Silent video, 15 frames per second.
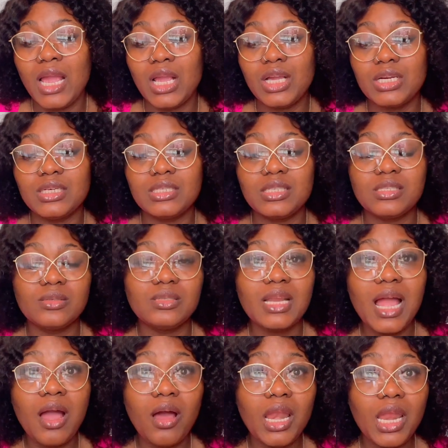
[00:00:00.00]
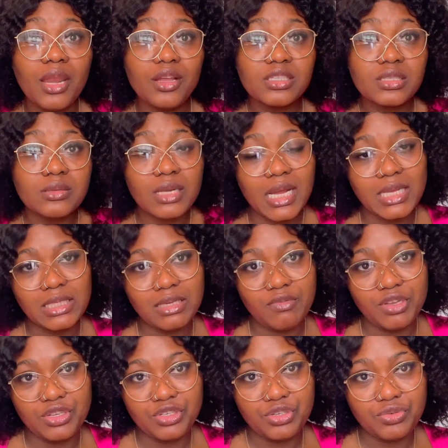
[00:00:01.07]
Good. So now let us look at the
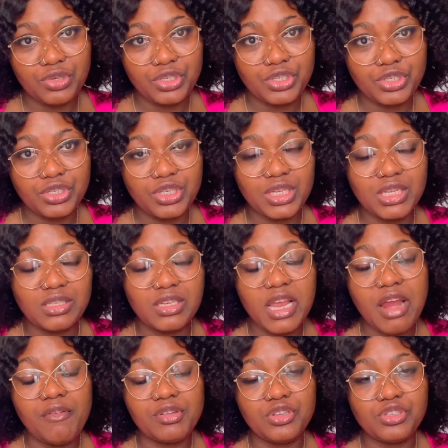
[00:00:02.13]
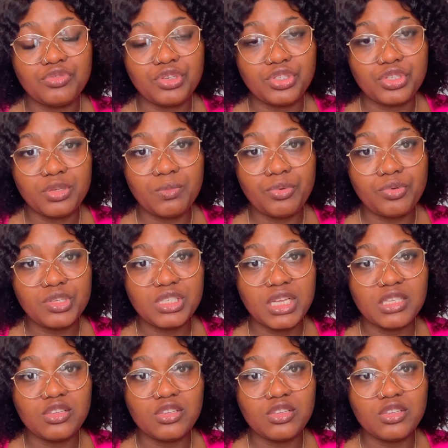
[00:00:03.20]
entire registration process.